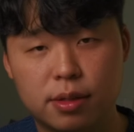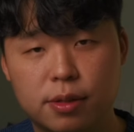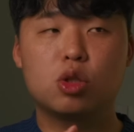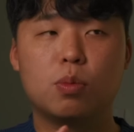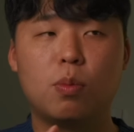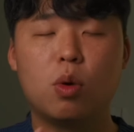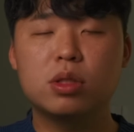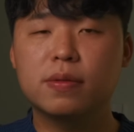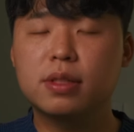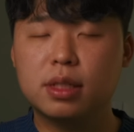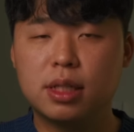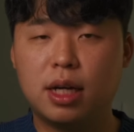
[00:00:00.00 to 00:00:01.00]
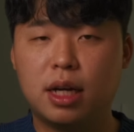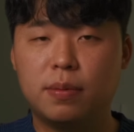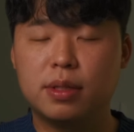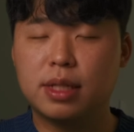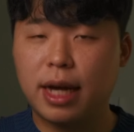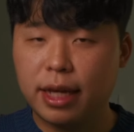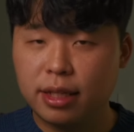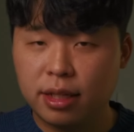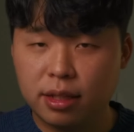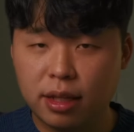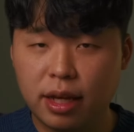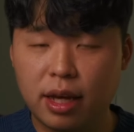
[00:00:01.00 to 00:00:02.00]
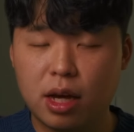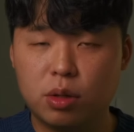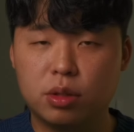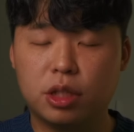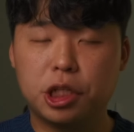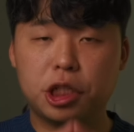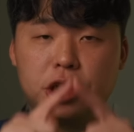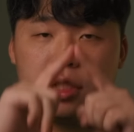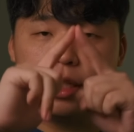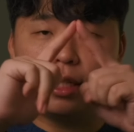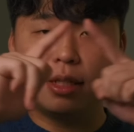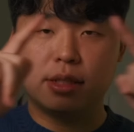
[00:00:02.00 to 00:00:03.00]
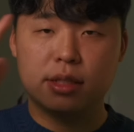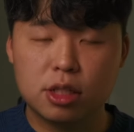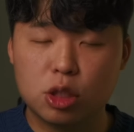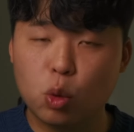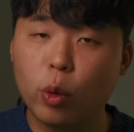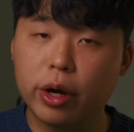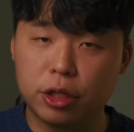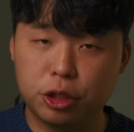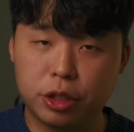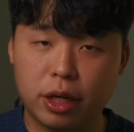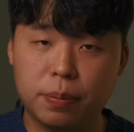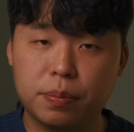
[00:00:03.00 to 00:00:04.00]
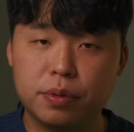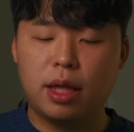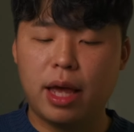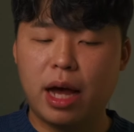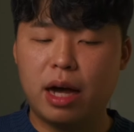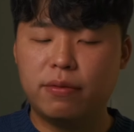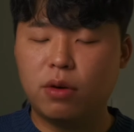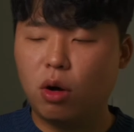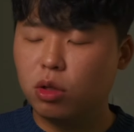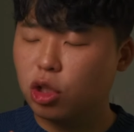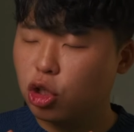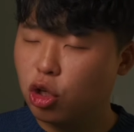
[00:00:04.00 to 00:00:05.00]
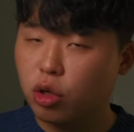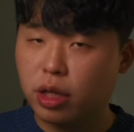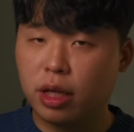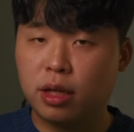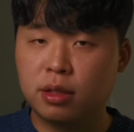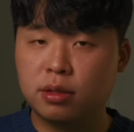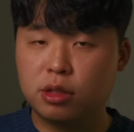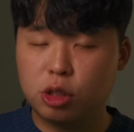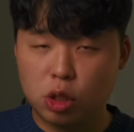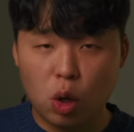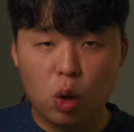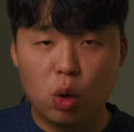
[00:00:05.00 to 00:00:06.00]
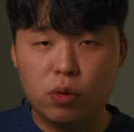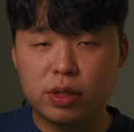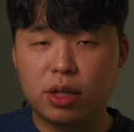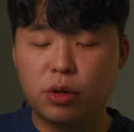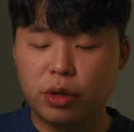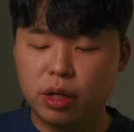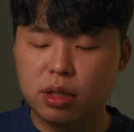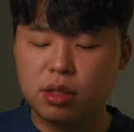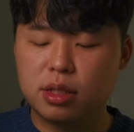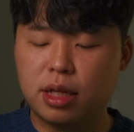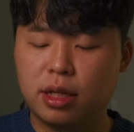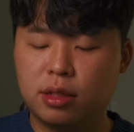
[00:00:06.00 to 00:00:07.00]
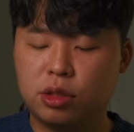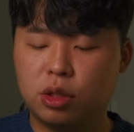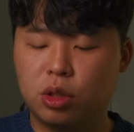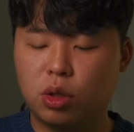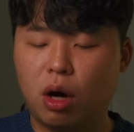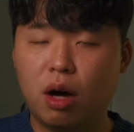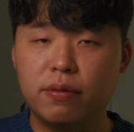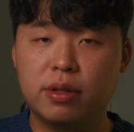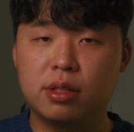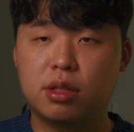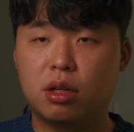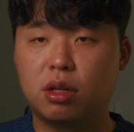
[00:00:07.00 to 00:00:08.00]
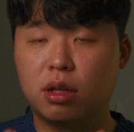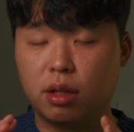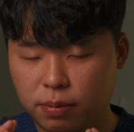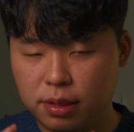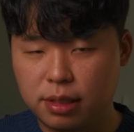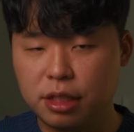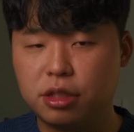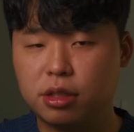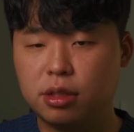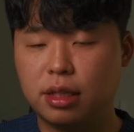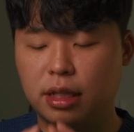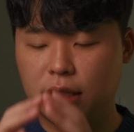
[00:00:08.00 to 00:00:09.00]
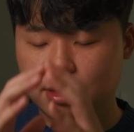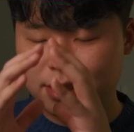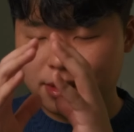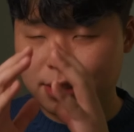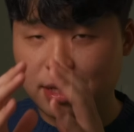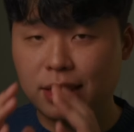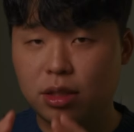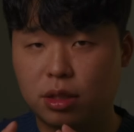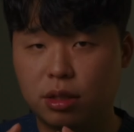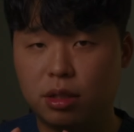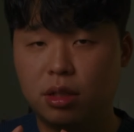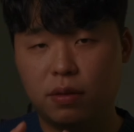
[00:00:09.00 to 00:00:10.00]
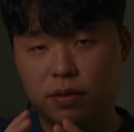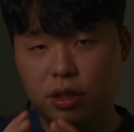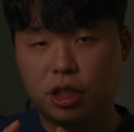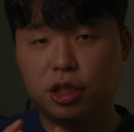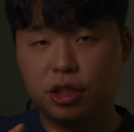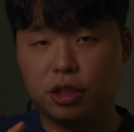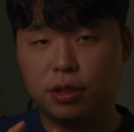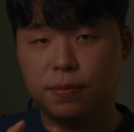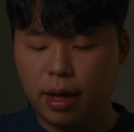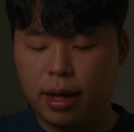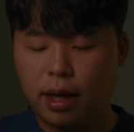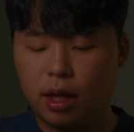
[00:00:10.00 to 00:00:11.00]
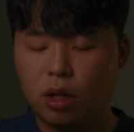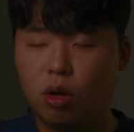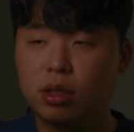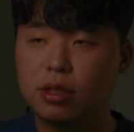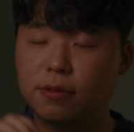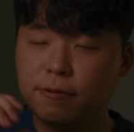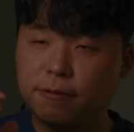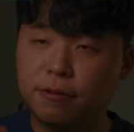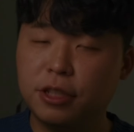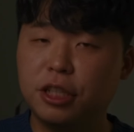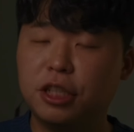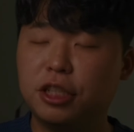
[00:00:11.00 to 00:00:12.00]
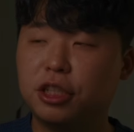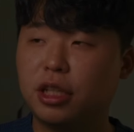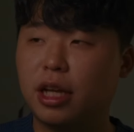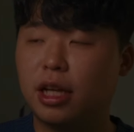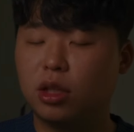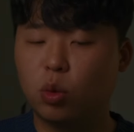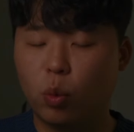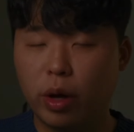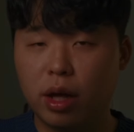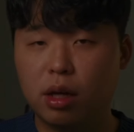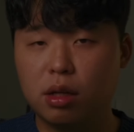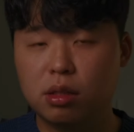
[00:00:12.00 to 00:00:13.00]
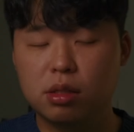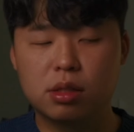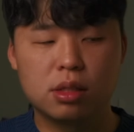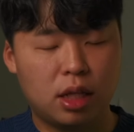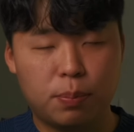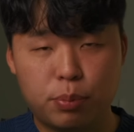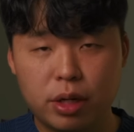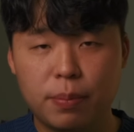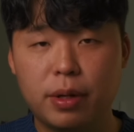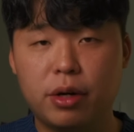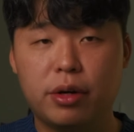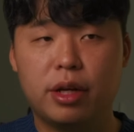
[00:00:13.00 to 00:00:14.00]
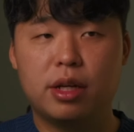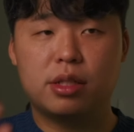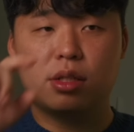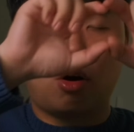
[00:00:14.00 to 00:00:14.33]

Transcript: So most of the time, this island layout, the kitchen is square shape. They have all the cooking stoves and grills and ovens are positioned in the center of the kitchen, and all this fridge and the wells and the prep areas